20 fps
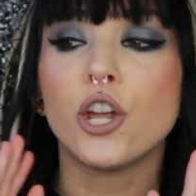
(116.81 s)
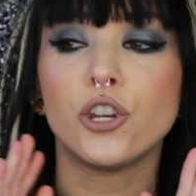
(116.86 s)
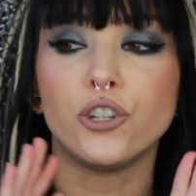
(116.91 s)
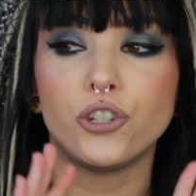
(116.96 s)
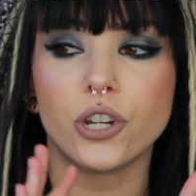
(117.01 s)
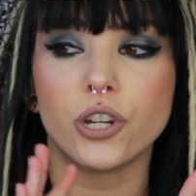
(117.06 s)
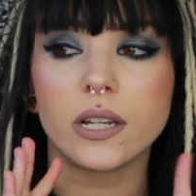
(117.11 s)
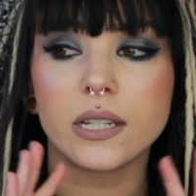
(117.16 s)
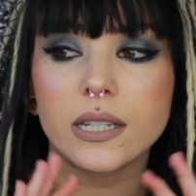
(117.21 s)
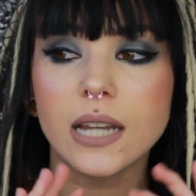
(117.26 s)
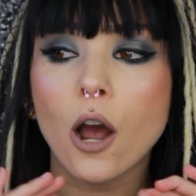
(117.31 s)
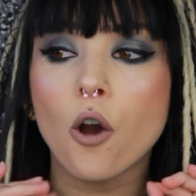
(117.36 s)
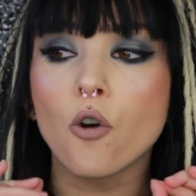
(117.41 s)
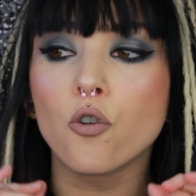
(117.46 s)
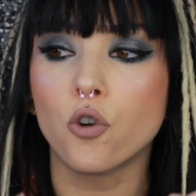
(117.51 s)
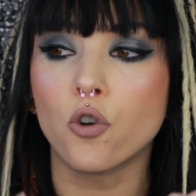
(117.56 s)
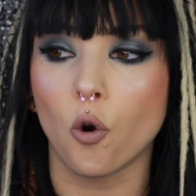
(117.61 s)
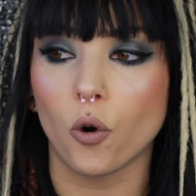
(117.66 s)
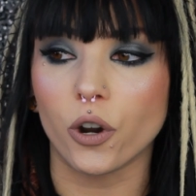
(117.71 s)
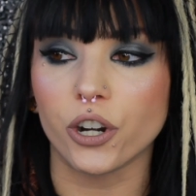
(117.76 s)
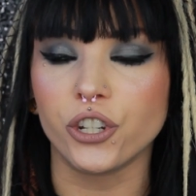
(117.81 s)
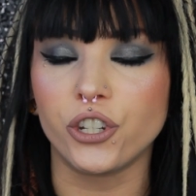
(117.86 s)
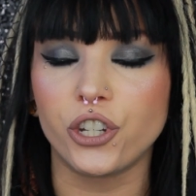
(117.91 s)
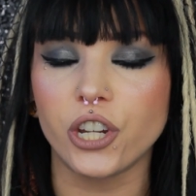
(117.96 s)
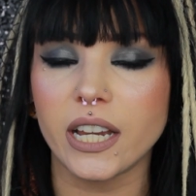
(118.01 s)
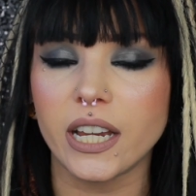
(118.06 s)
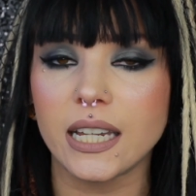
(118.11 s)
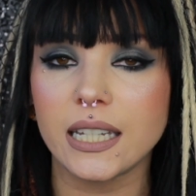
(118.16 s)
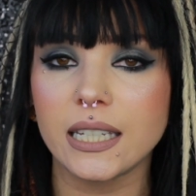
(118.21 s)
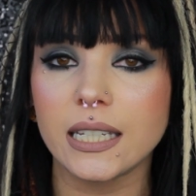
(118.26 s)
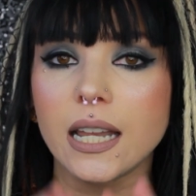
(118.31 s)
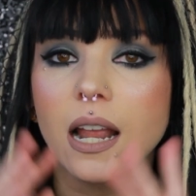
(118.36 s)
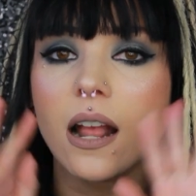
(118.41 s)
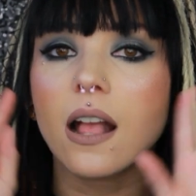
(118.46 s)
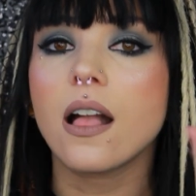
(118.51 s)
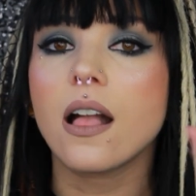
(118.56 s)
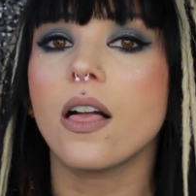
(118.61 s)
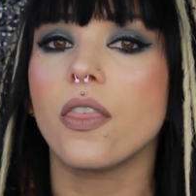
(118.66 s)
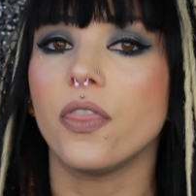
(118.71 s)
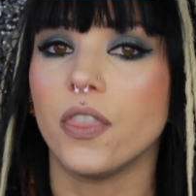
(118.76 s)
just how gorgeous
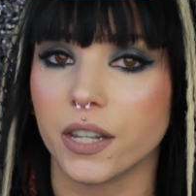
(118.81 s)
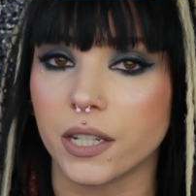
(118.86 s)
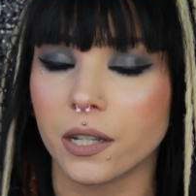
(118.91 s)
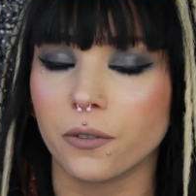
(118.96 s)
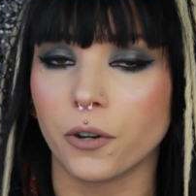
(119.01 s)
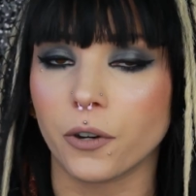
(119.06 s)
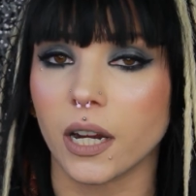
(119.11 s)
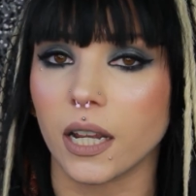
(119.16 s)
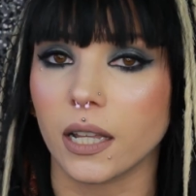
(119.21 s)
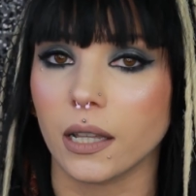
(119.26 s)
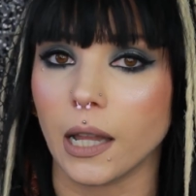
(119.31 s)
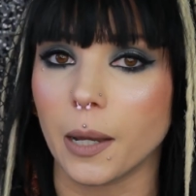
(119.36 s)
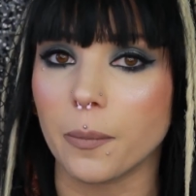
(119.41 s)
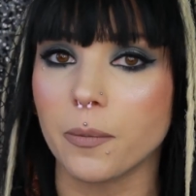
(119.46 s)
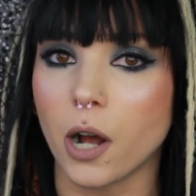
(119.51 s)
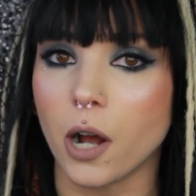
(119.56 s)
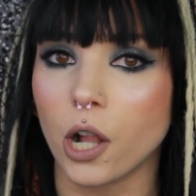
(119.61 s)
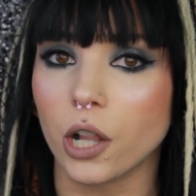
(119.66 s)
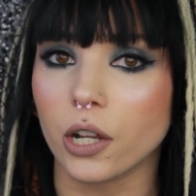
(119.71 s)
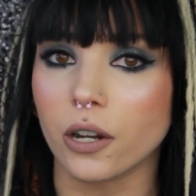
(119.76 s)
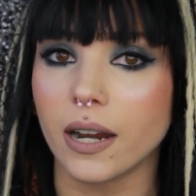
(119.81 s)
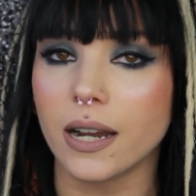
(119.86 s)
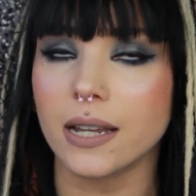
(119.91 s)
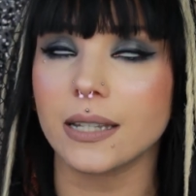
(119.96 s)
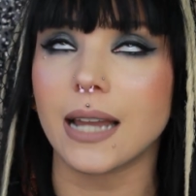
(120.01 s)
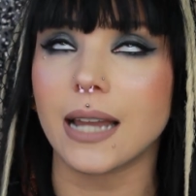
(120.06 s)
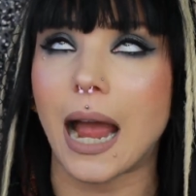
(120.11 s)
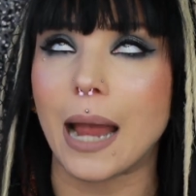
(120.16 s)
this freaking lip color is.